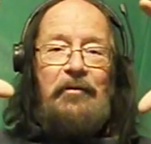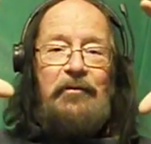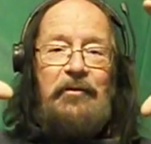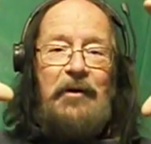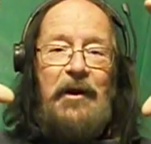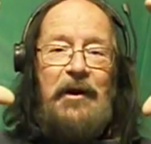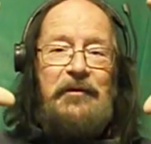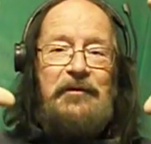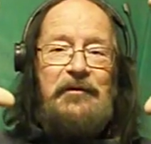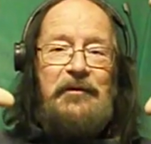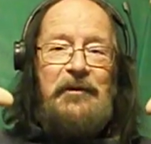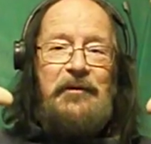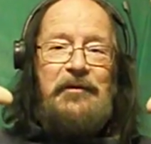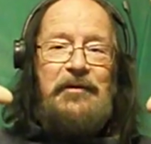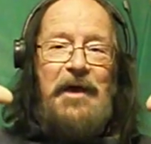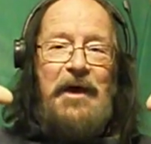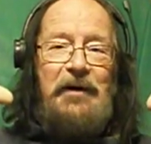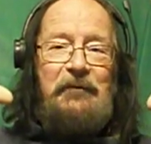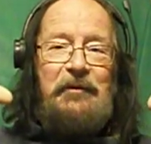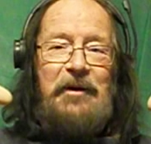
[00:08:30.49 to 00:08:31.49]
Chasing the
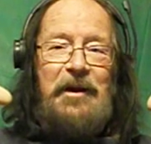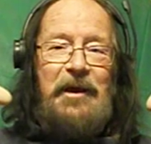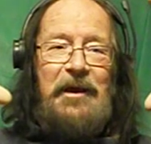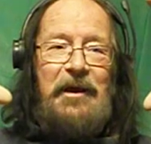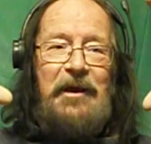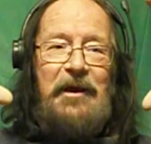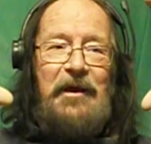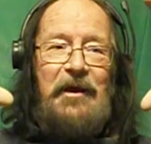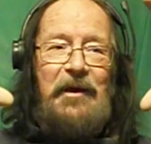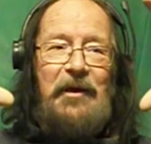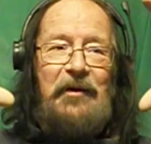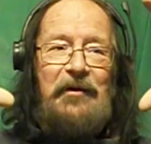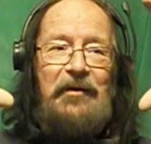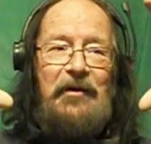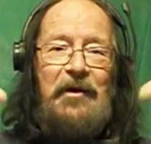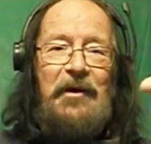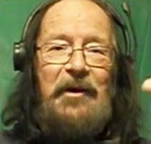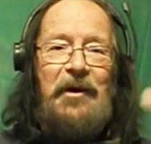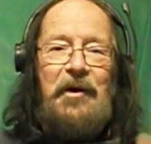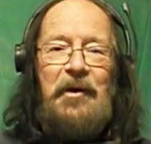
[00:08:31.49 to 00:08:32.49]

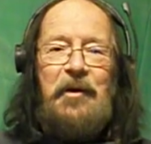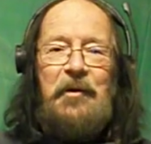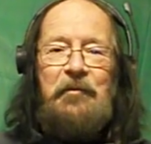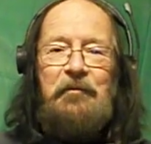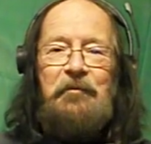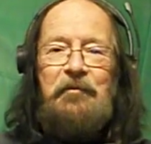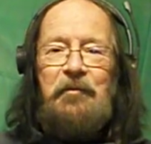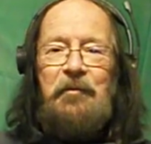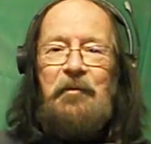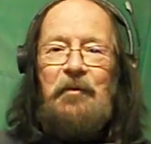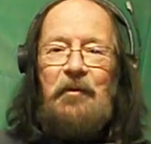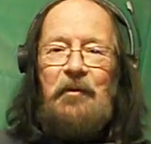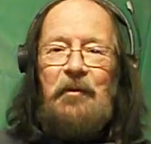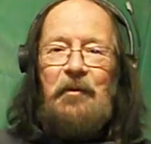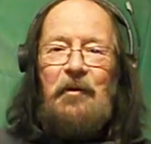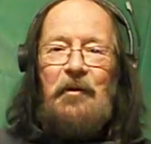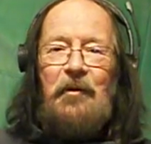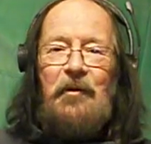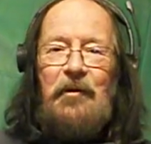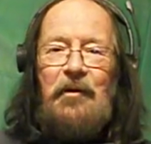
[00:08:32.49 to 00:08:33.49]
70s.
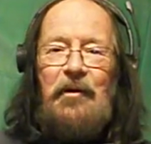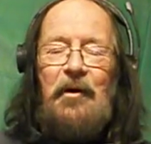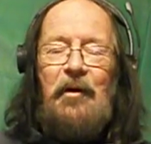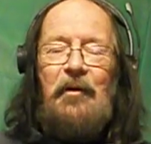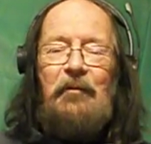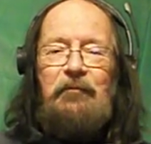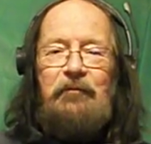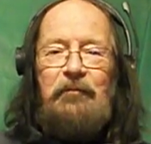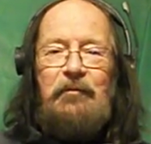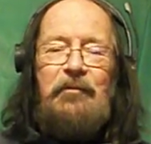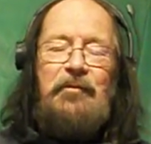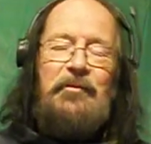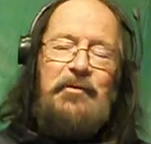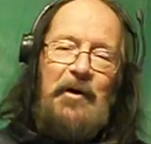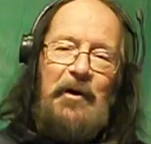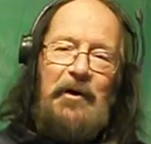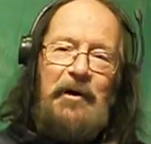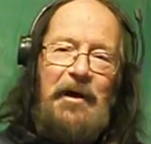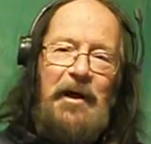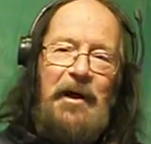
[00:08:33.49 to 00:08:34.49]
You know,
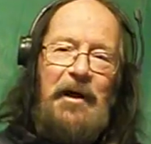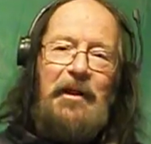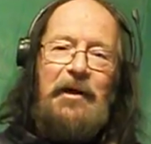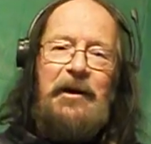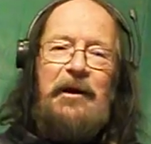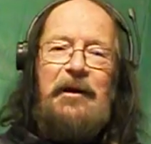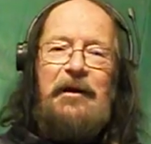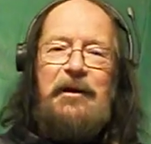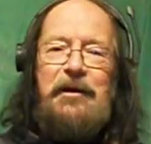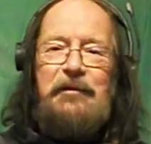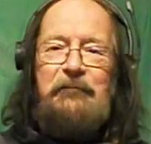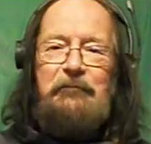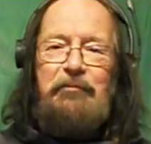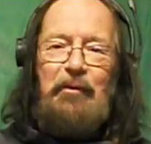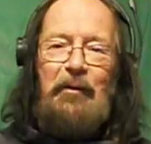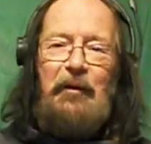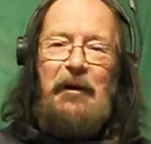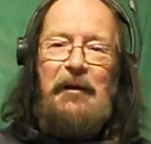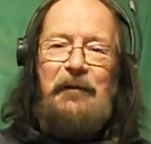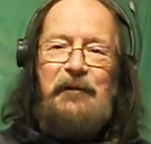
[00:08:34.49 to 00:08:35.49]
Jerry Holly, in
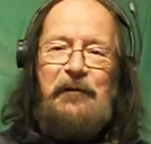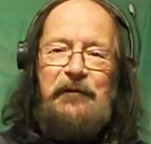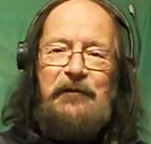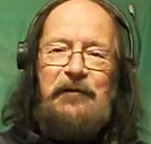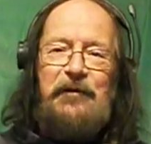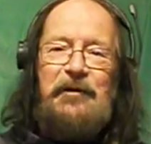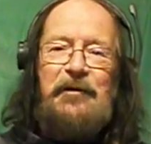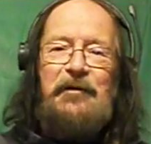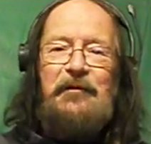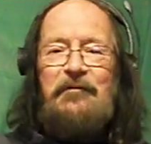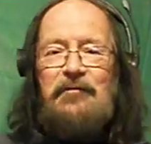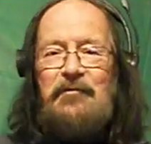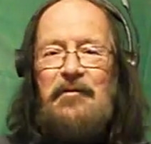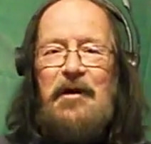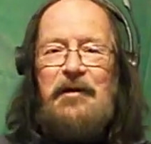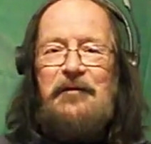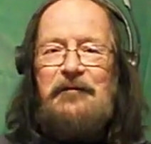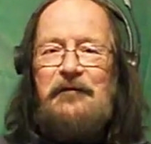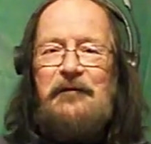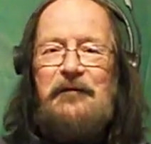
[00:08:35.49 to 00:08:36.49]
parentheses,
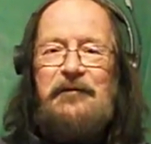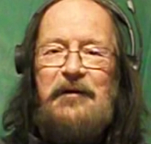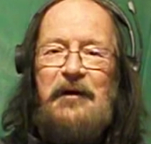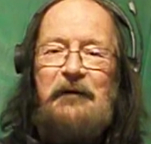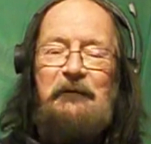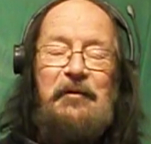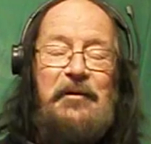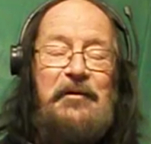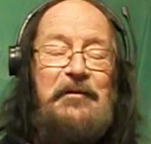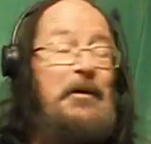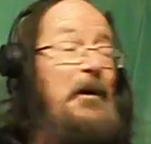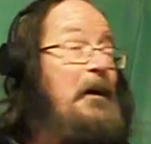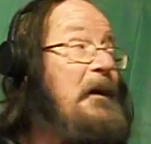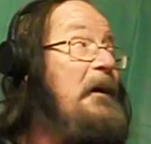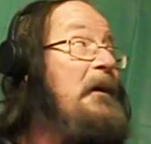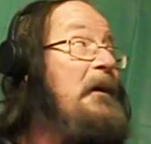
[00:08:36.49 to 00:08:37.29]
Chasing the 70s,